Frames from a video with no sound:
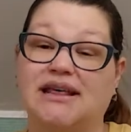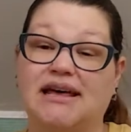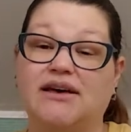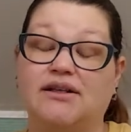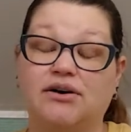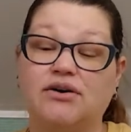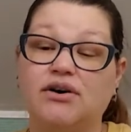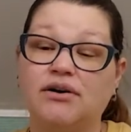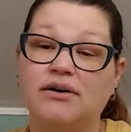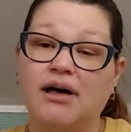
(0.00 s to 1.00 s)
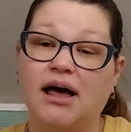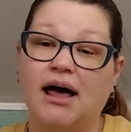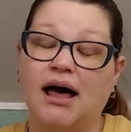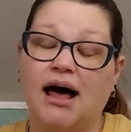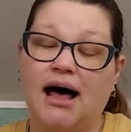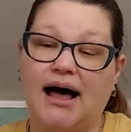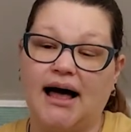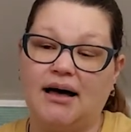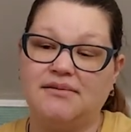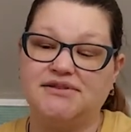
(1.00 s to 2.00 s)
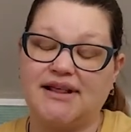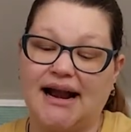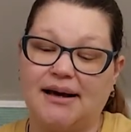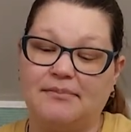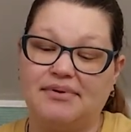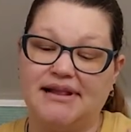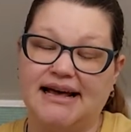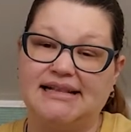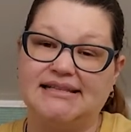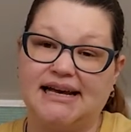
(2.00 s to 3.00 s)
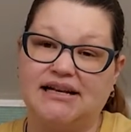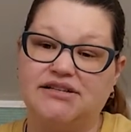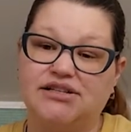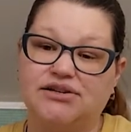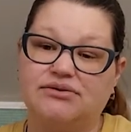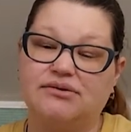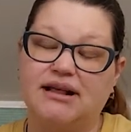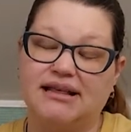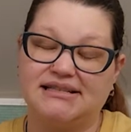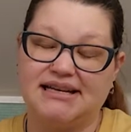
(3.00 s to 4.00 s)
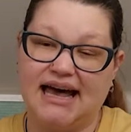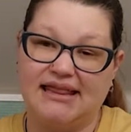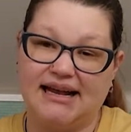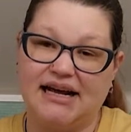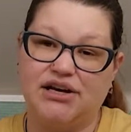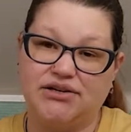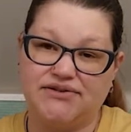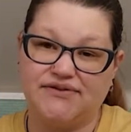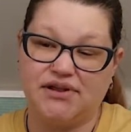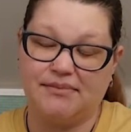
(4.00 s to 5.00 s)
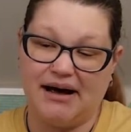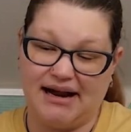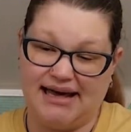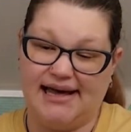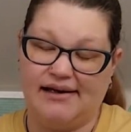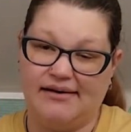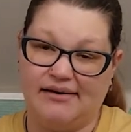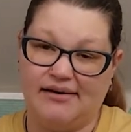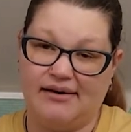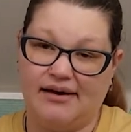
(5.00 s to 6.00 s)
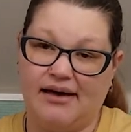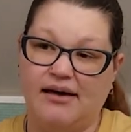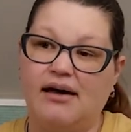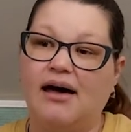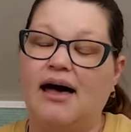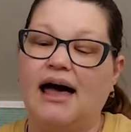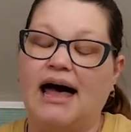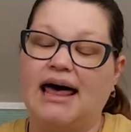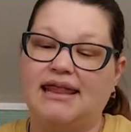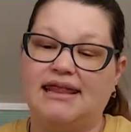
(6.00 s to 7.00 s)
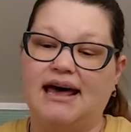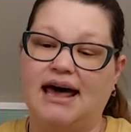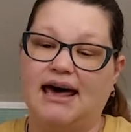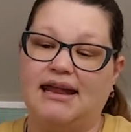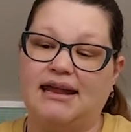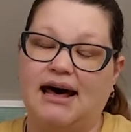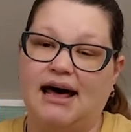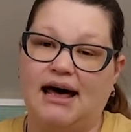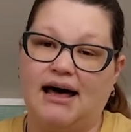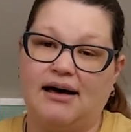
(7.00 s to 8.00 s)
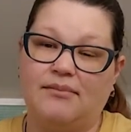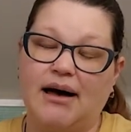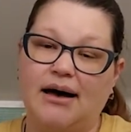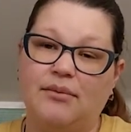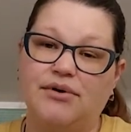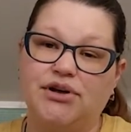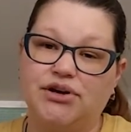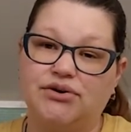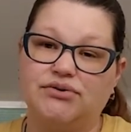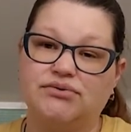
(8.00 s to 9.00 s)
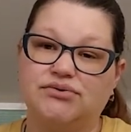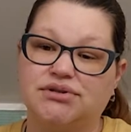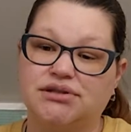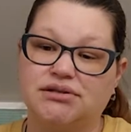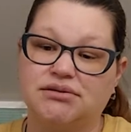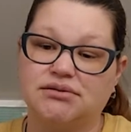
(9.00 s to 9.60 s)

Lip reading: helical, so that it blends into the skein that I used for the body. And then I will use,